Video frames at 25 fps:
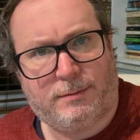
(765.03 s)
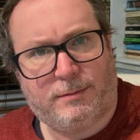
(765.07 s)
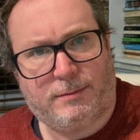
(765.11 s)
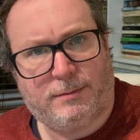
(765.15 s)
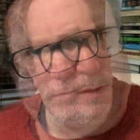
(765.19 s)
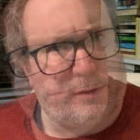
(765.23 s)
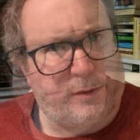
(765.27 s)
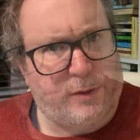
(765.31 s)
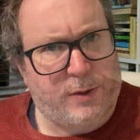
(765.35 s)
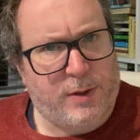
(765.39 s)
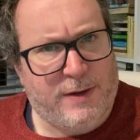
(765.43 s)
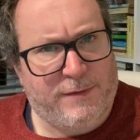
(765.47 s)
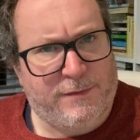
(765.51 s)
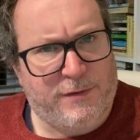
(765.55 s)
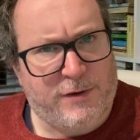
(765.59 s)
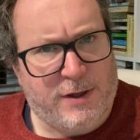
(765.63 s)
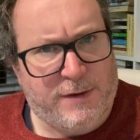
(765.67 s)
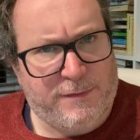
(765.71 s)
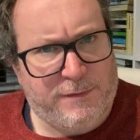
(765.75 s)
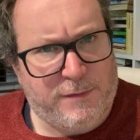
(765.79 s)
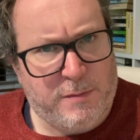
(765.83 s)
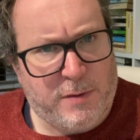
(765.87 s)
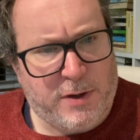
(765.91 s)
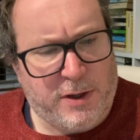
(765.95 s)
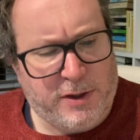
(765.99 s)
We have
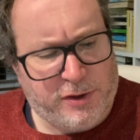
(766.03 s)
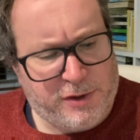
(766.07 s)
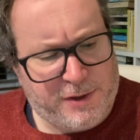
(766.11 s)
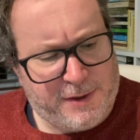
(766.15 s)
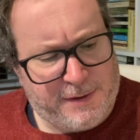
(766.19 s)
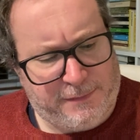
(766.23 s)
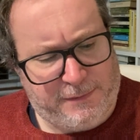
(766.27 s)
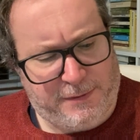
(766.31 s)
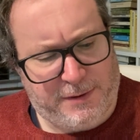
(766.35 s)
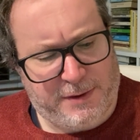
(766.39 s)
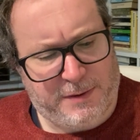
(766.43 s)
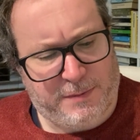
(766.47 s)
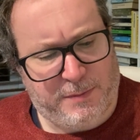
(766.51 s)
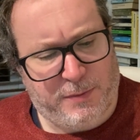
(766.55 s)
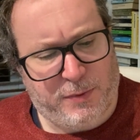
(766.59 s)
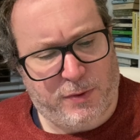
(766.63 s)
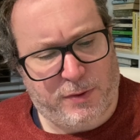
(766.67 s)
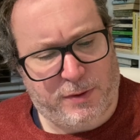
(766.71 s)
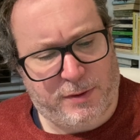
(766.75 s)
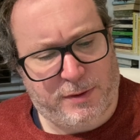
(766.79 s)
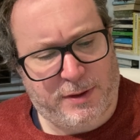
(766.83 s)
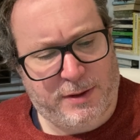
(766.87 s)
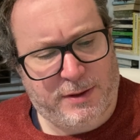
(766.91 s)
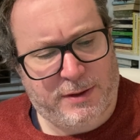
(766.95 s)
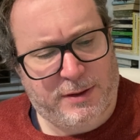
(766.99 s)
another Mike Jeffries
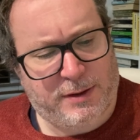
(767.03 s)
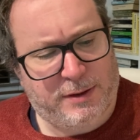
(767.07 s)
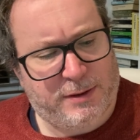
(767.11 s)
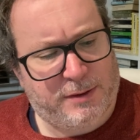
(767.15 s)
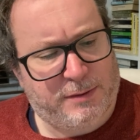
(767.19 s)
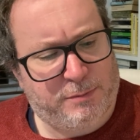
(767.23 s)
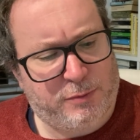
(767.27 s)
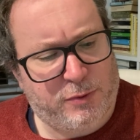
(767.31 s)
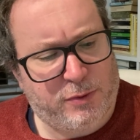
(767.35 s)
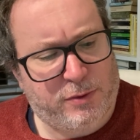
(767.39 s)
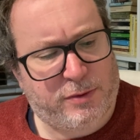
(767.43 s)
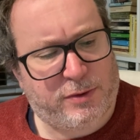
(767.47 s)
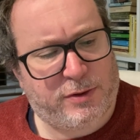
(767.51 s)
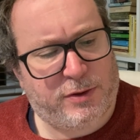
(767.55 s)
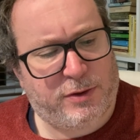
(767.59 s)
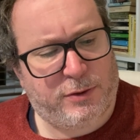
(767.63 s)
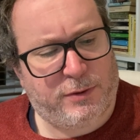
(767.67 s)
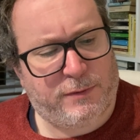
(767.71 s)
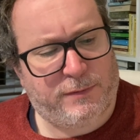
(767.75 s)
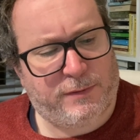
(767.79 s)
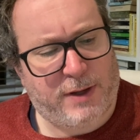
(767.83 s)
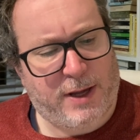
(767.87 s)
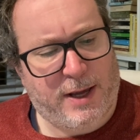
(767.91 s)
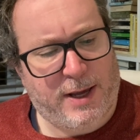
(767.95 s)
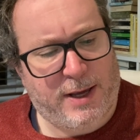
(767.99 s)
book. This is book 2 of
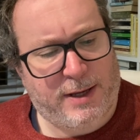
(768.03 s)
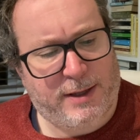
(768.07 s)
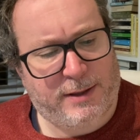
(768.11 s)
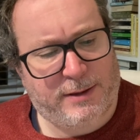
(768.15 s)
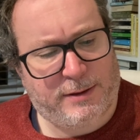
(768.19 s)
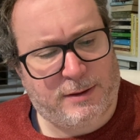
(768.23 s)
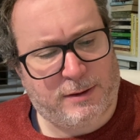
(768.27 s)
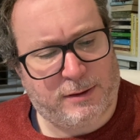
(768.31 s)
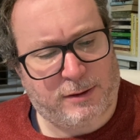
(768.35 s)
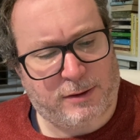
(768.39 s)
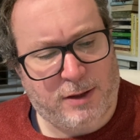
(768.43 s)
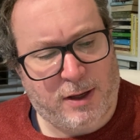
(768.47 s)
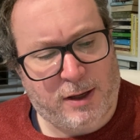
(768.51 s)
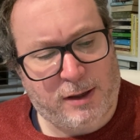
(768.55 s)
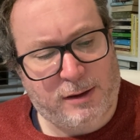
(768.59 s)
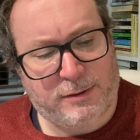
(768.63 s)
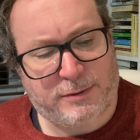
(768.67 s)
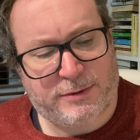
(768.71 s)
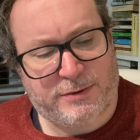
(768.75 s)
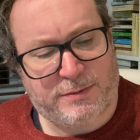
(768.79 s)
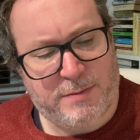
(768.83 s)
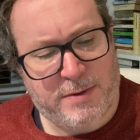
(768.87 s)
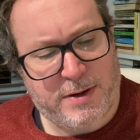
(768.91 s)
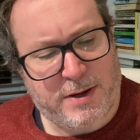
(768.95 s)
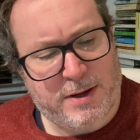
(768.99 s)
the Heirs to
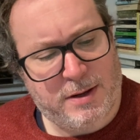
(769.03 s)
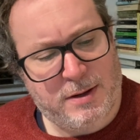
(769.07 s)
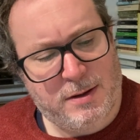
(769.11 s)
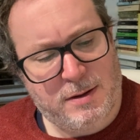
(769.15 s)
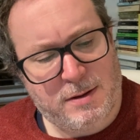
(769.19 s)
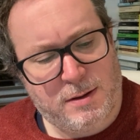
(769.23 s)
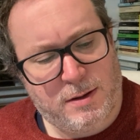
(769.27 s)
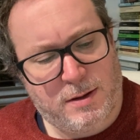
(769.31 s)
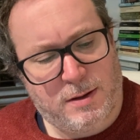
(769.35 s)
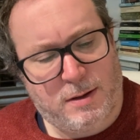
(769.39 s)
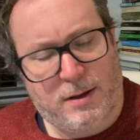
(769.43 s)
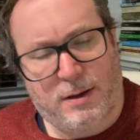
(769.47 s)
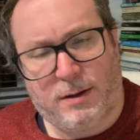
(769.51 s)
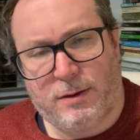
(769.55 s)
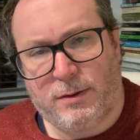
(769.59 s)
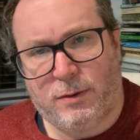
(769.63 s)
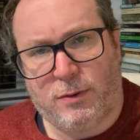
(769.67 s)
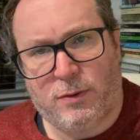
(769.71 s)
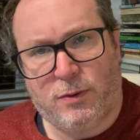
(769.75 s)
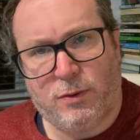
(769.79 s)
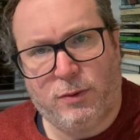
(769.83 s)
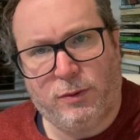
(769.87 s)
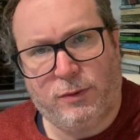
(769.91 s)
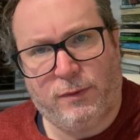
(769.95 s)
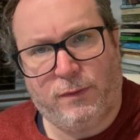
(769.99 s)
Nalsmere,
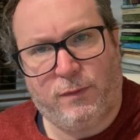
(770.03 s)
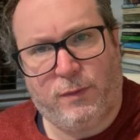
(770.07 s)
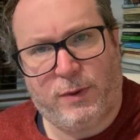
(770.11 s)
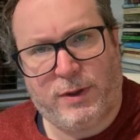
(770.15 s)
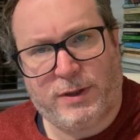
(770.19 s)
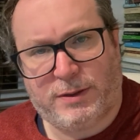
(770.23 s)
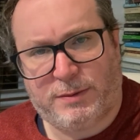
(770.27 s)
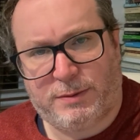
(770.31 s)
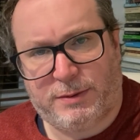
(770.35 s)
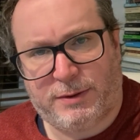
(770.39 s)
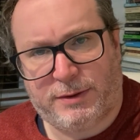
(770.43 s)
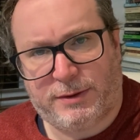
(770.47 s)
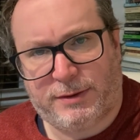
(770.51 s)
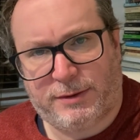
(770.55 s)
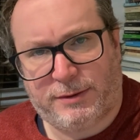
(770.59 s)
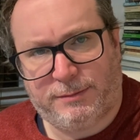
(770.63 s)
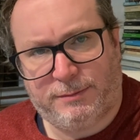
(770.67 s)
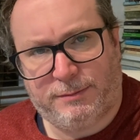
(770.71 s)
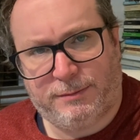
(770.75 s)
Hall of Whispers,